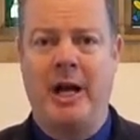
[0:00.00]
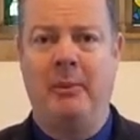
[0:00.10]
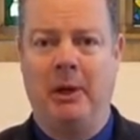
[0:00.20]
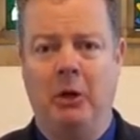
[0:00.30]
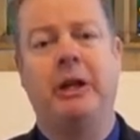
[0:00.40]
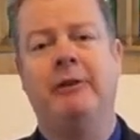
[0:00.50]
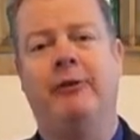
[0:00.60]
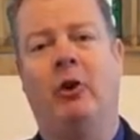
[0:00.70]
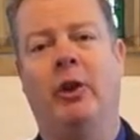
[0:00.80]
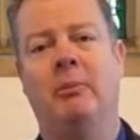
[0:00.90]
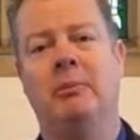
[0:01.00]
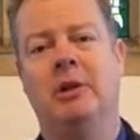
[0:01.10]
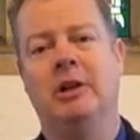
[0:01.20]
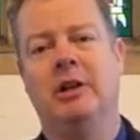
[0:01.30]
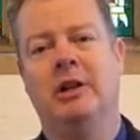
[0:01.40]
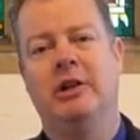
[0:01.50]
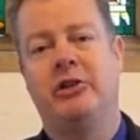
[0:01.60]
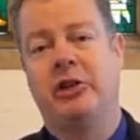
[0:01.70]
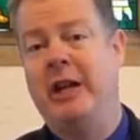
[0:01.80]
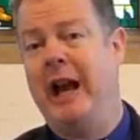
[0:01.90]
come looking for them,
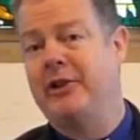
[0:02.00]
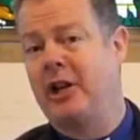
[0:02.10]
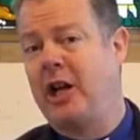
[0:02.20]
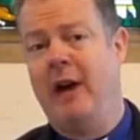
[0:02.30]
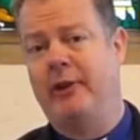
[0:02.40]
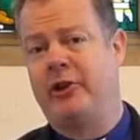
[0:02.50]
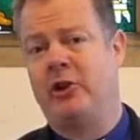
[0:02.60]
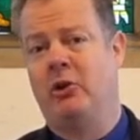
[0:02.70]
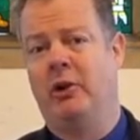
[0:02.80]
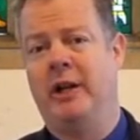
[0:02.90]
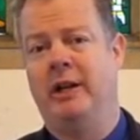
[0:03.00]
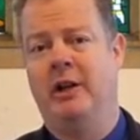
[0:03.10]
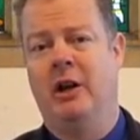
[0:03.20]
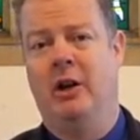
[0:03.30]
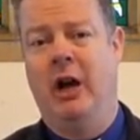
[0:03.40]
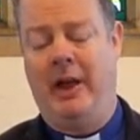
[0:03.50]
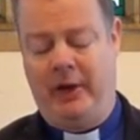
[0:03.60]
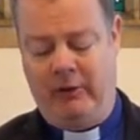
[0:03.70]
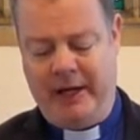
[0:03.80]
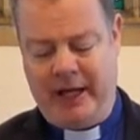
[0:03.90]
she has a cover story at the
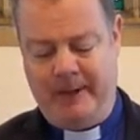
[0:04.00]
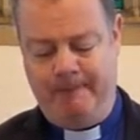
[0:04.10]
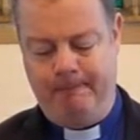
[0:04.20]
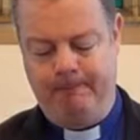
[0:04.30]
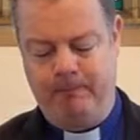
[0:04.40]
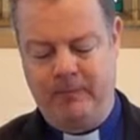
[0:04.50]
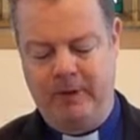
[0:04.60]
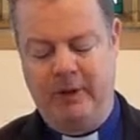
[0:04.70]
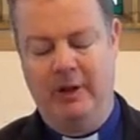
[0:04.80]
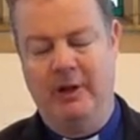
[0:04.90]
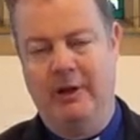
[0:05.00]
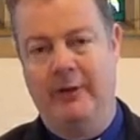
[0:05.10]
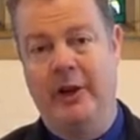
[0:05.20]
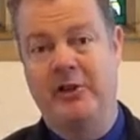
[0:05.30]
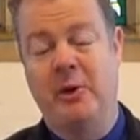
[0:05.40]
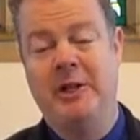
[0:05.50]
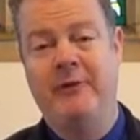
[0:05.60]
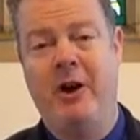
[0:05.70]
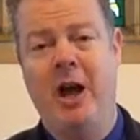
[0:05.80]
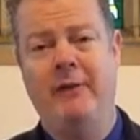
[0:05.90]
ready. Verse
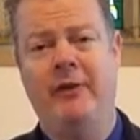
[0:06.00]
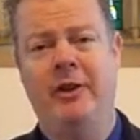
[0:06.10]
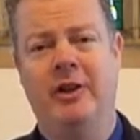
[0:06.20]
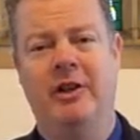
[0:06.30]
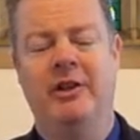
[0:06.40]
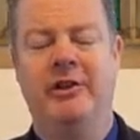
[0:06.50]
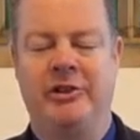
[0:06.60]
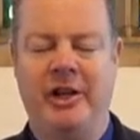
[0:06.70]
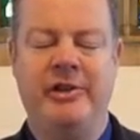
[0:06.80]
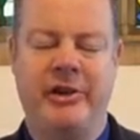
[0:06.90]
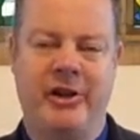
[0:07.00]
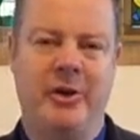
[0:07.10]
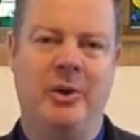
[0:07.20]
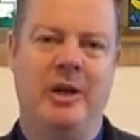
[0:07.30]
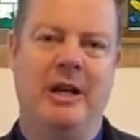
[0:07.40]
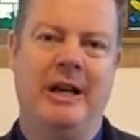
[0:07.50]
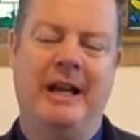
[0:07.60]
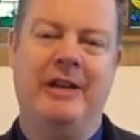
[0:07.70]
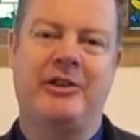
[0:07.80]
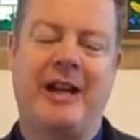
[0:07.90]
25, she too
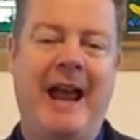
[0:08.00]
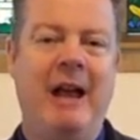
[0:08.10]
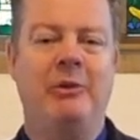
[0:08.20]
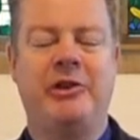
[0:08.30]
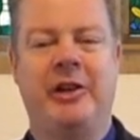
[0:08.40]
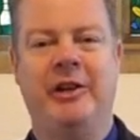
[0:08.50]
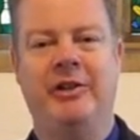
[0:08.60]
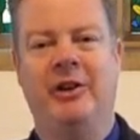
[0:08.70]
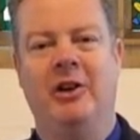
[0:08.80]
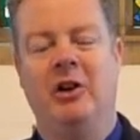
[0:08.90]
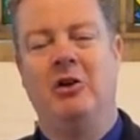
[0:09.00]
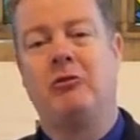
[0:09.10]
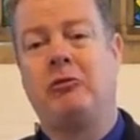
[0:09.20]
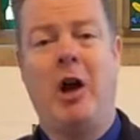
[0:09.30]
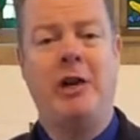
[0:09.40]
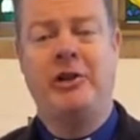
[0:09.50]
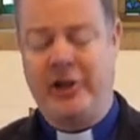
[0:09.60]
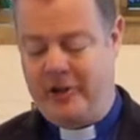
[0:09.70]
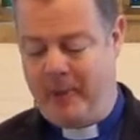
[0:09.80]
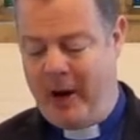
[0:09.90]
is counted
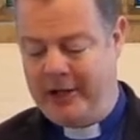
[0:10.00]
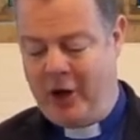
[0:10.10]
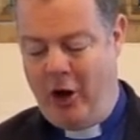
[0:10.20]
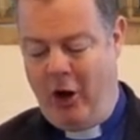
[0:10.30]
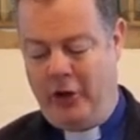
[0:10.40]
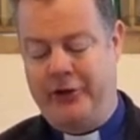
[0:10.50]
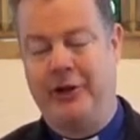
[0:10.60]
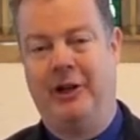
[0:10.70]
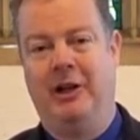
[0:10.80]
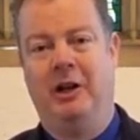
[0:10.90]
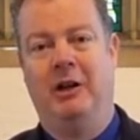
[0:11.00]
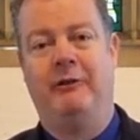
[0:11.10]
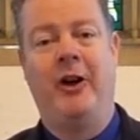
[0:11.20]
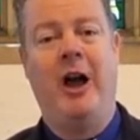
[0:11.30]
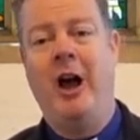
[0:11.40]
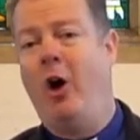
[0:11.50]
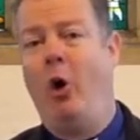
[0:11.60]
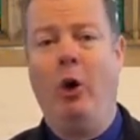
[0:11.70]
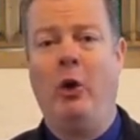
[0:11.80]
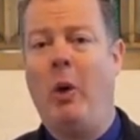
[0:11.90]
righteous by God for her
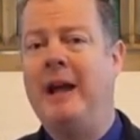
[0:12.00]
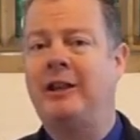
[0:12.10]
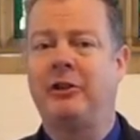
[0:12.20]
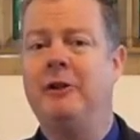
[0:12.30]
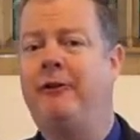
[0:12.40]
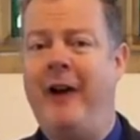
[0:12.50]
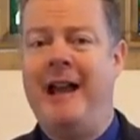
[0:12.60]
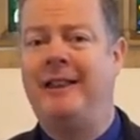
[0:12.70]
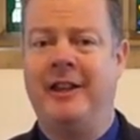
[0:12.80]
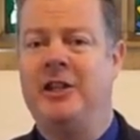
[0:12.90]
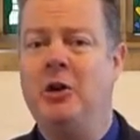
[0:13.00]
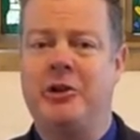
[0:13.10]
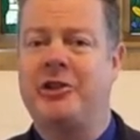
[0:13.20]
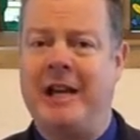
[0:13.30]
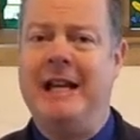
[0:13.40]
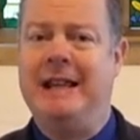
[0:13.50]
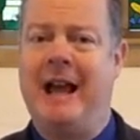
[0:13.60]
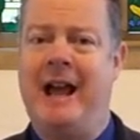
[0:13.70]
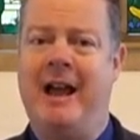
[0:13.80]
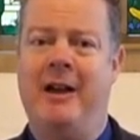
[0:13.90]
all the way through faith that you see
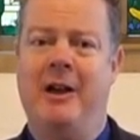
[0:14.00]
there,